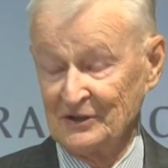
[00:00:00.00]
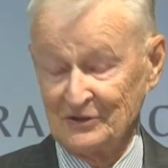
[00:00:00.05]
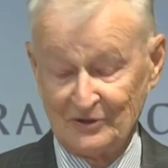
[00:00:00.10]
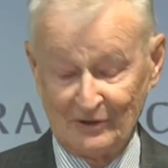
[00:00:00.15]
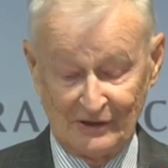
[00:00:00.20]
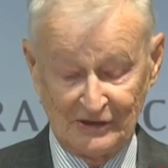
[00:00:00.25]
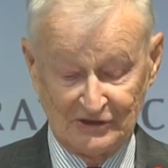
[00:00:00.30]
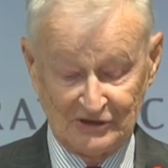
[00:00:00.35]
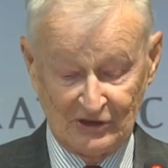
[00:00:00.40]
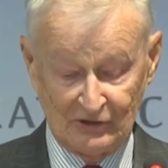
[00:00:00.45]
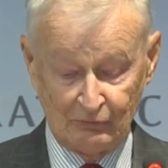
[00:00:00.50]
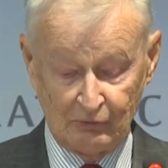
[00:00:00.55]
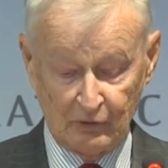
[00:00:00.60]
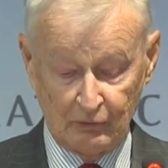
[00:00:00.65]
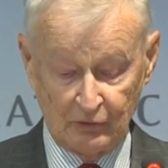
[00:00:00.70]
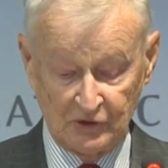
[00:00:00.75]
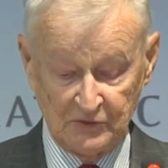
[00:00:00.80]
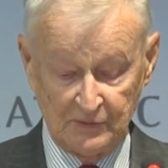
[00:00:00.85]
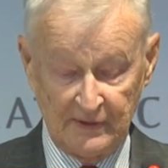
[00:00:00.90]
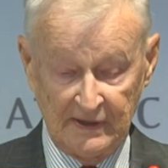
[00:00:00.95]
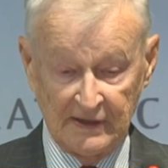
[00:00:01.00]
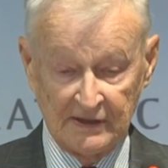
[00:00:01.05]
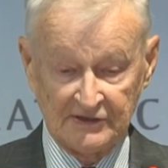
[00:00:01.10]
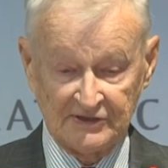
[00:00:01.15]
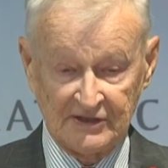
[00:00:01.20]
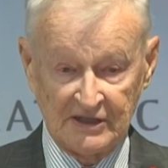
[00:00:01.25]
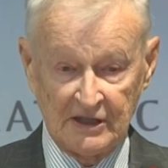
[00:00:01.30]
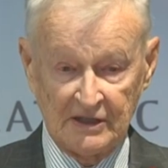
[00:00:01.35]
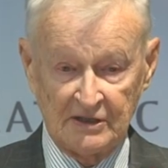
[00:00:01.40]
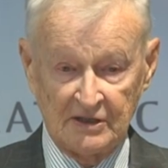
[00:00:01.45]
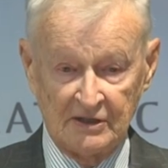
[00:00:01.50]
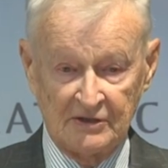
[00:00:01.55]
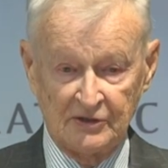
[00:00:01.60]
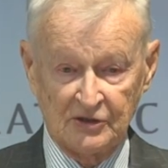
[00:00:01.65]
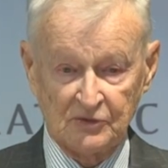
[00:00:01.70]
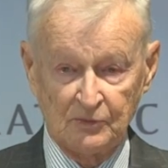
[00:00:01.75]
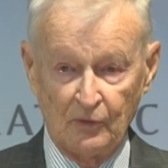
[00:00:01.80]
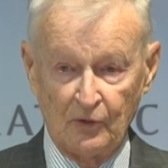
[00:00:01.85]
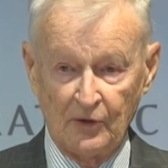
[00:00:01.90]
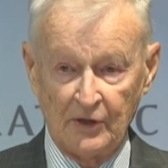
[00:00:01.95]
to listen to what was being said
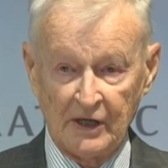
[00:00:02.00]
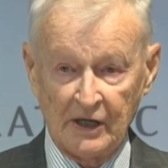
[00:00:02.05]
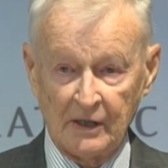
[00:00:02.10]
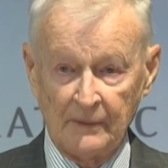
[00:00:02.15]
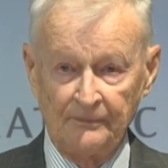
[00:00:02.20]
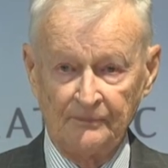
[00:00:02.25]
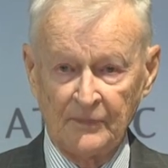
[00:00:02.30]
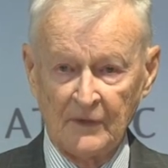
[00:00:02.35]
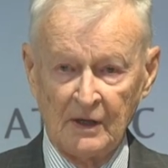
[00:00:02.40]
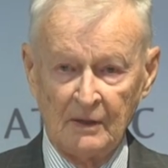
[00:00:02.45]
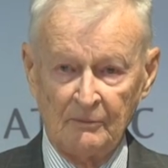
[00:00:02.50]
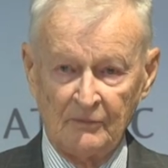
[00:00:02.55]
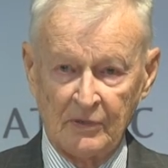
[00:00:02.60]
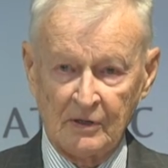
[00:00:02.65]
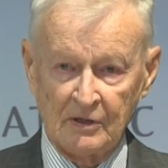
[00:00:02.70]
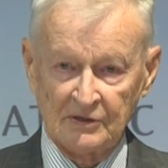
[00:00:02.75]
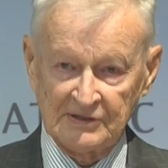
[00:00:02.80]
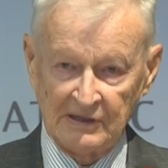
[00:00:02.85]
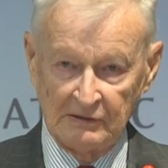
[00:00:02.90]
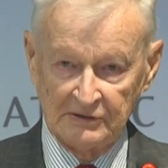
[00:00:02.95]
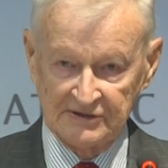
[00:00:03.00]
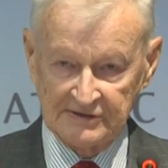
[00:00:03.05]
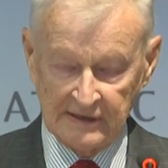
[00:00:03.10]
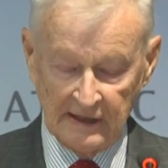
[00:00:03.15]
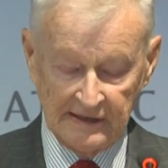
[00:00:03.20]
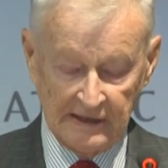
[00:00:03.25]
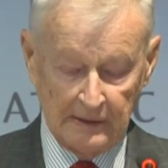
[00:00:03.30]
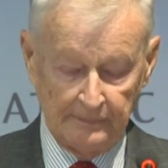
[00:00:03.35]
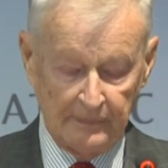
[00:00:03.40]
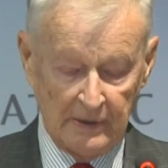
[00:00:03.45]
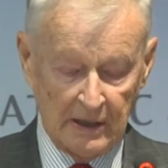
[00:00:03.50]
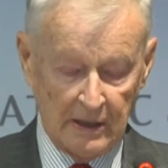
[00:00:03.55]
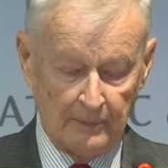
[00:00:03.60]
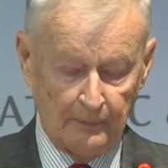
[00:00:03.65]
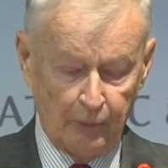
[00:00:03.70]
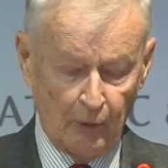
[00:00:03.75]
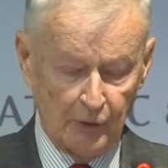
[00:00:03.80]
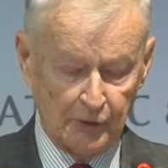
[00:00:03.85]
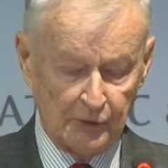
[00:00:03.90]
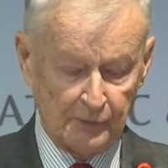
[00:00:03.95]
this morning because I was tied up by
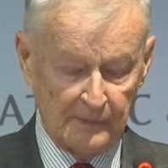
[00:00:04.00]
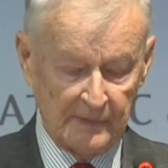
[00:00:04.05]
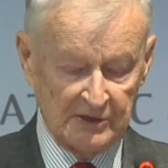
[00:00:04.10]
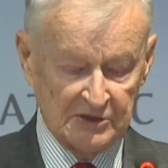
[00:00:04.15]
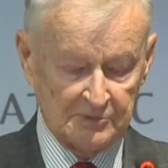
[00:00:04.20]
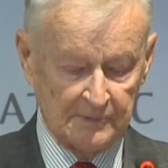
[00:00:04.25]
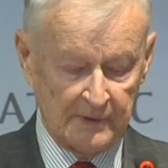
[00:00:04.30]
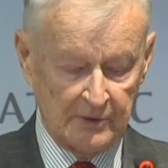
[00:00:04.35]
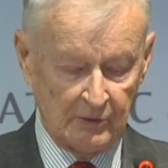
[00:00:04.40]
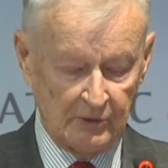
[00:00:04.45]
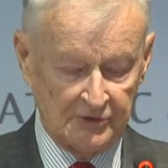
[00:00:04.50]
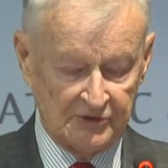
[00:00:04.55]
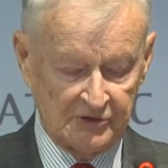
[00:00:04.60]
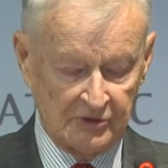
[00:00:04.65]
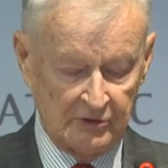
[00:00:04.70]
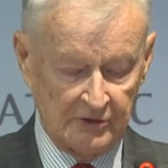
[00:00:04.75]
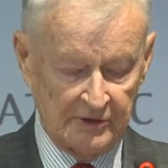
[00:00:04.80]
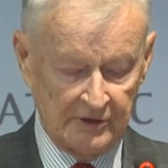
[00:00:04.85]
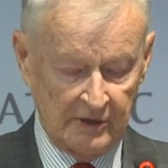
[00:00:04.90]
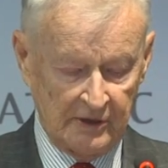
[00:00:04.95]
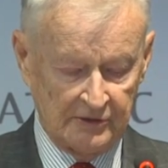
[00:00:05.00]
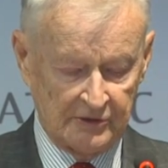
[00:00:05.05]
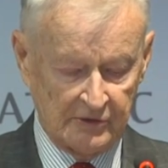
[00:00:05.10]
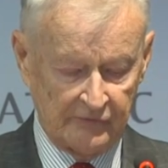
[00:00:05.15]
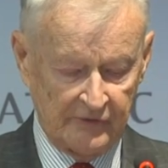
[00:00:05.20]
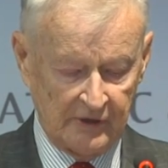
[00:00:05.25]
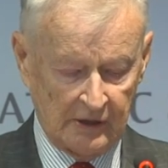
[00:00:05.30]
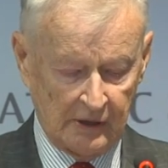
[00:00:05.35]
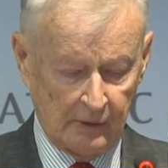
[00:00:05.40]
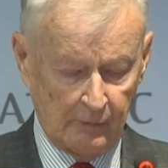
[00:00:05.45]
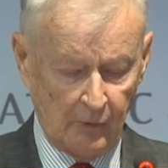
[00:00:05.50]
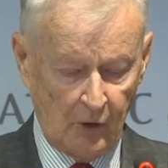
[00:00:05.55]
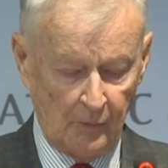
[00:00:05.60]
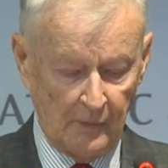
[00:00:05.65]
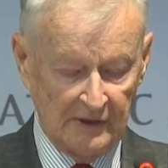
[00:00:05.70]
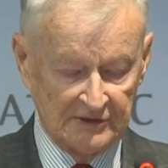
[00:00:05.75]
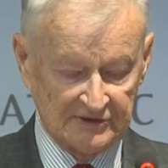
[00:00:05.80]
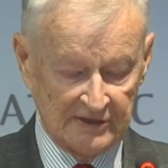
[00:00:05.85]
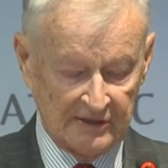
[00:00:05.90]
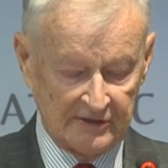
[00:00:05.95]
appointments, but also in the intervening
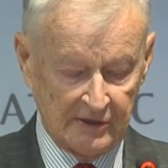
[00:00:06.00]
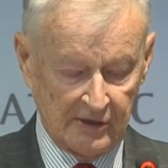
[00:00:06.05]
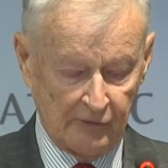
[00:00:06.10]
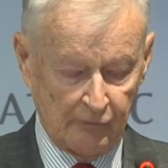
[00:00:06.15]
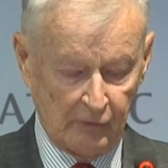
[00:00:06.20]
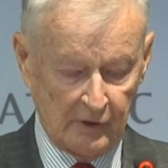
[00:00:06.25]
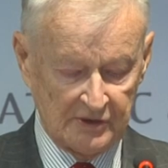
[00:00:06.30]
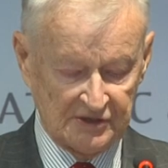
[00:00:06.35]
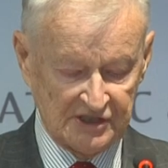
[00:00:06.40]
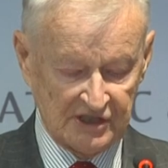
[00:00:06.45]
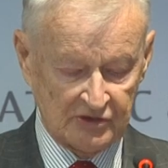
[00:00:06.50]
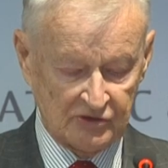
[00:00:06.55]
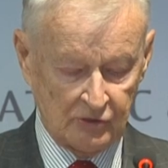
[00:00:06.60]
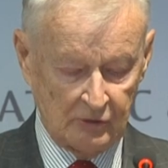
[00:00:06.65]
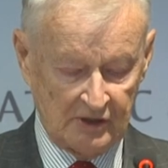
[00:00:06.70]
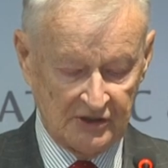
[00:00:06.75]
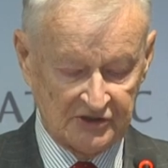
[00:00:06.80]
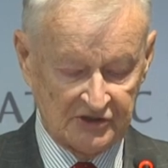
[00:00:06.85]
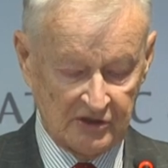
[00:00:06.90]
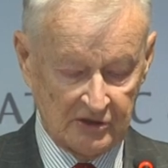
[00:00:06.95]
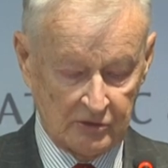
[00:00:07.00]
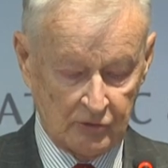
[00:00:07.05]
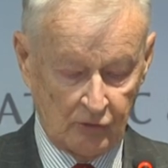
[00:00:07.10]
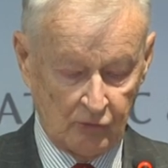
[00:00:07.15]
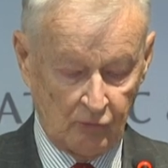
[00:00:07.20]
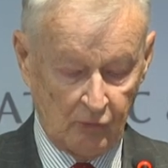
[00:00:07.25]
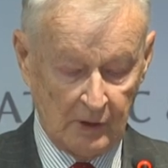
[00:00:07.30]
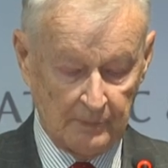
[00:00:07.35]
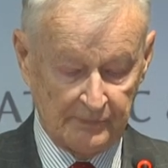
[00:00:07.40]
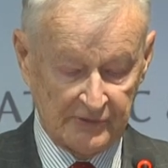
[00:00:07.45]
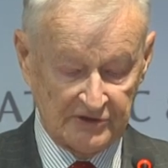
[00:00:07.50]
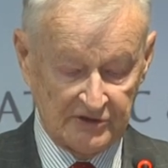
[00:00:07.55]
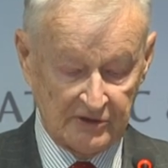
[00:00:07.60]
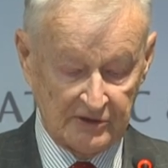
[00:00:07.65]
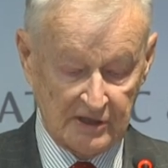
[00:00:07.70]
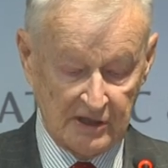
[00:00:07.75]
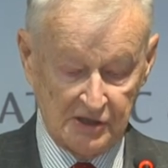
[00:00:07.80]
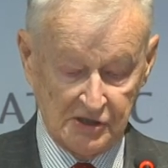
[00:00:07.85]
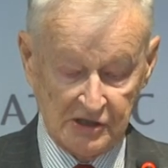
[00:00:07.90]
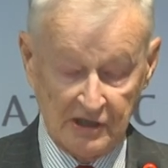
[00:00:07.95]
moments, I didn't want just to listen to one
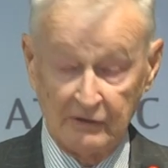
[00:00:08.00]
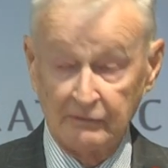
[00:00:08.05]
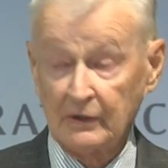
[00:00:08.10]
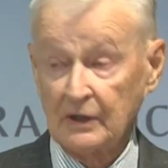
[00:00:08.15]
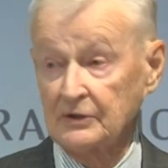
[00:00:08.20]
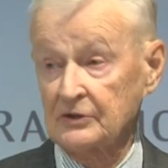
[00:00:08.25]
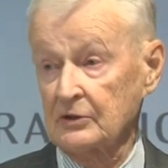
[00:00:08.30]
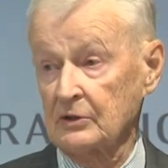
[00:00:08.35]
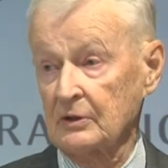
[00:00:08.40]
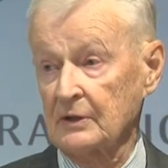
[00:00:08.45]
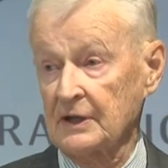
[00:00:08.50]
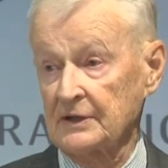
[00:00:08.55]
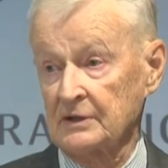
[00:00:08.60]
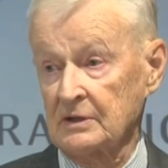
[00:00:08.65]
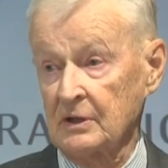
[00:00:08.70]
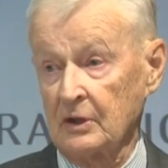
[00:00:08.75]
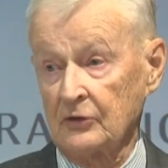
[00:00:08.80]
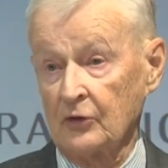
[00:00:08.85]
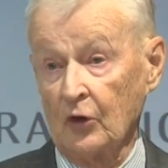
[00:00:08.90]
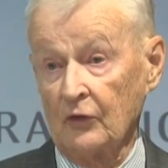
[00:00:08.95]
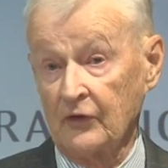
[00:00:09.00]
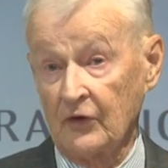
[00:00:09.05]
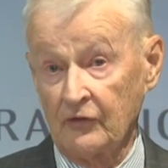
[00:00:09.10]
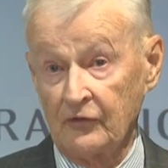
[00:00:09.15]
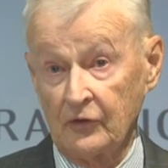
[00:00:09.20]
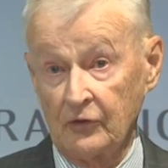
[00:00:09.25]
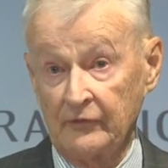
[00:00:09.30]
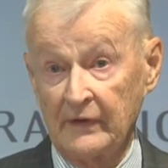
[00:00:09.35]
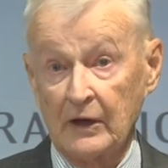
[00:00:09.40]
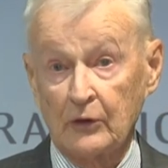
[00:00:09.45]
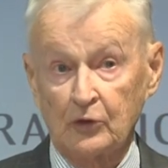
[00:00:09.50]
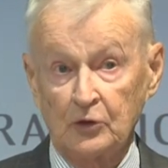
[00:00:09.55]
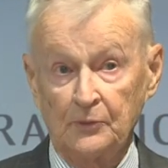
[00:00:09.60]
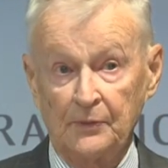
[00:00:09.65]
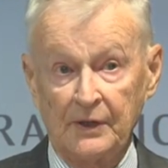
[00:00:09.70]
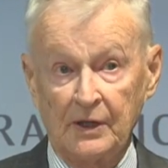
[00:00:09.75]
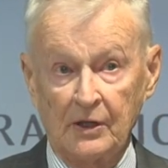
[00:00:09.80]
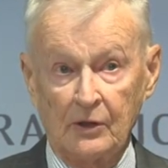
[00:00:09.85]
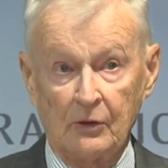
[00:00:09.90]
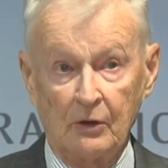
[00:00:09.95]
presentation. I wanted to get an overview if I could
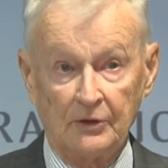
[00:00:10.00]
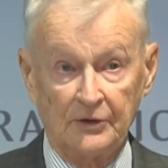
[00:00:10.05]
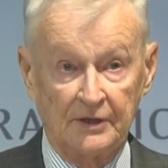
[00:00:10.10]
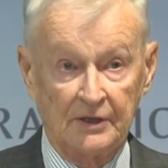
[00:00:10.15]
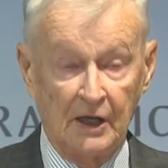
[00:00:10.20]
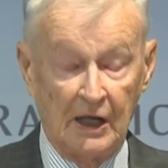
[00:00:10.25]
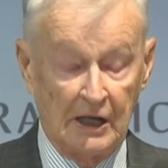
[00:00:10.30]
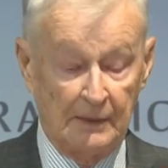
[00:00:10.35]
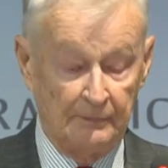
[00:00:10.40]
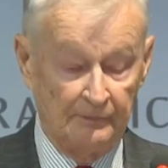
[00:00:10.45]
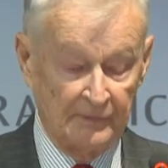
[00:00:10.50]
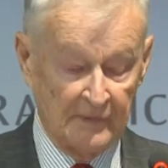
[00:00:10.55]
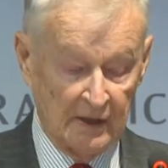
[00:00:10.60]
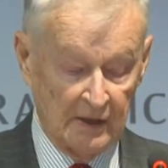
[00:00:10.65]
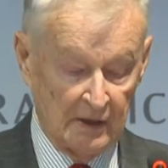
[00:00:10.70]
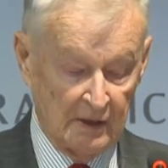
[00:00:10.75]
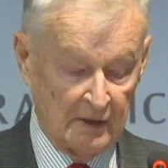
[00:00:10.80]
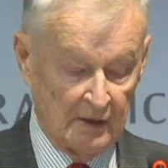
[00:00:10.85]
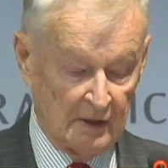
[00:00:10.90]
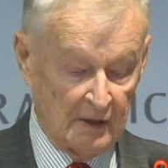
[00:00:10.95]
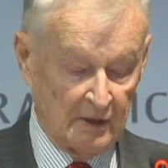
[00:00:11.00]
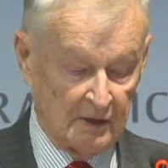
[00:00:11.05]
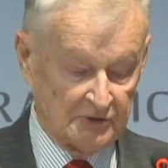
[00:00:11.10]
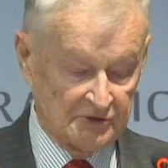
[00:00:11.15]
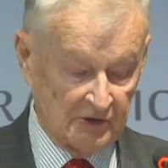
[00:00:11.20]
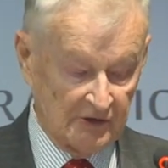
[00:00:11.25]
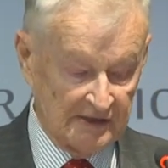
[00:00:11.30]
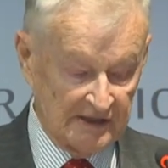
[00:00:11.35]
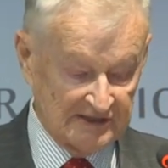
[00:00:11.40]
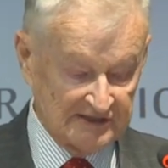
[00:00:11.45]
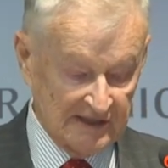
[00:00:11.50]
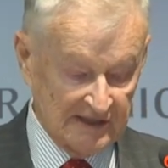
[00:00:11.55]
be here all the time. So in a